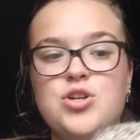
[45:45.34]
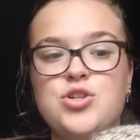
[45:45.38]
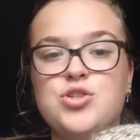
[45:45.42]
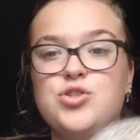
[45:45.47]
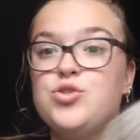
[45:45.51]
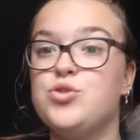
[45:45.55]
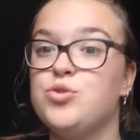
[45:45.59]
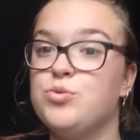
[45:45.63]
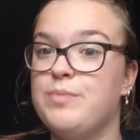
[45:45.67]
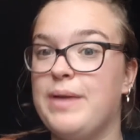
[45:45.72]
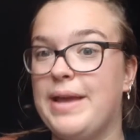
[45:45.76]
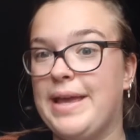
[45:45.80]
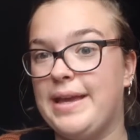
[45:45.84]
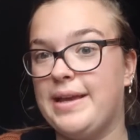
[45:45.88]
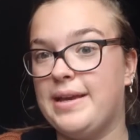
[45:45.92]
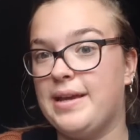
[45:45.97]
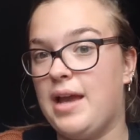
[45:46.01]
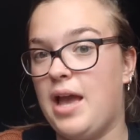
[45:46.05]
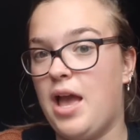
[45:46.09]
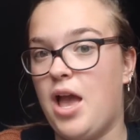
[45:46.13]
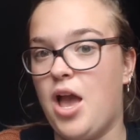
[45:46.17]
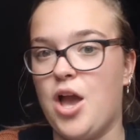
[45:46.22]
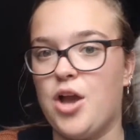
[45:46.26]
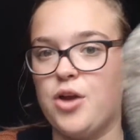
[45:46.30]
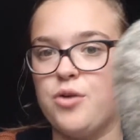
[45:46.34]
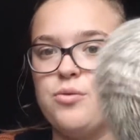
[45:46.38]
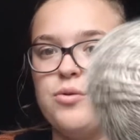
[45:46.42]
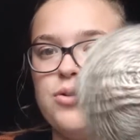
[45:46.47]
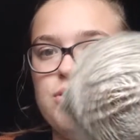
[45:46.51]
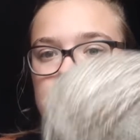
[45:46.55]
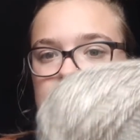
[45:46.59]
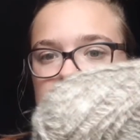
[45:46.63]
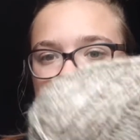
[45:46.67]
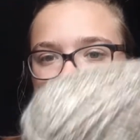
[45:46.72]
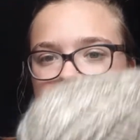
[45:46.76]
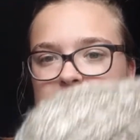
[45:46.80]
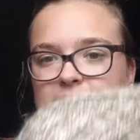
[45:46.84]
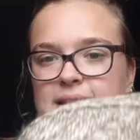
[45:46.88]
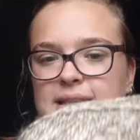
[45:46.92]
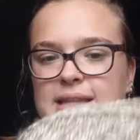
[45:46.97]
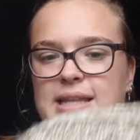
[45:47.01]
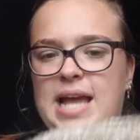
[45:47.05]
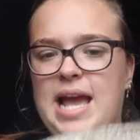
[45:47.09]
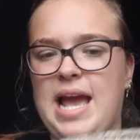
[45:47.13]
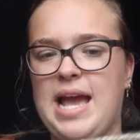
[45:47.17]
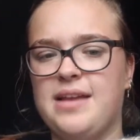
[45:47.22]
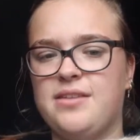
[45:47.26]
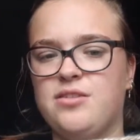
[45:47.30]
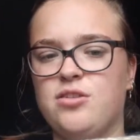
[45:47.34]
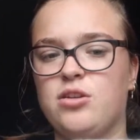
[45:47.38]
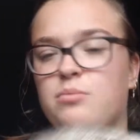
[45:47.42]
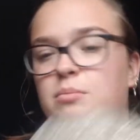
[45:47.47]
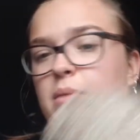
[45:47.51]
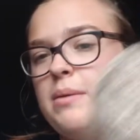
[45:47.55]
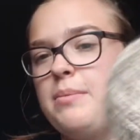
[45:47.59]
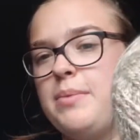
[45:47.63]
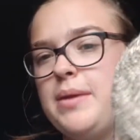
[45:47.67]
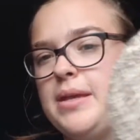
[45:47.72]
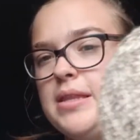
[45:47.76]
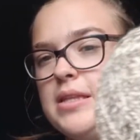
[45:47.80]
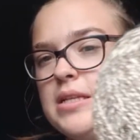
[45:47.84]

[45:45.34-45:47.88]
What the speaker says: to make Groot, and then I thought maybe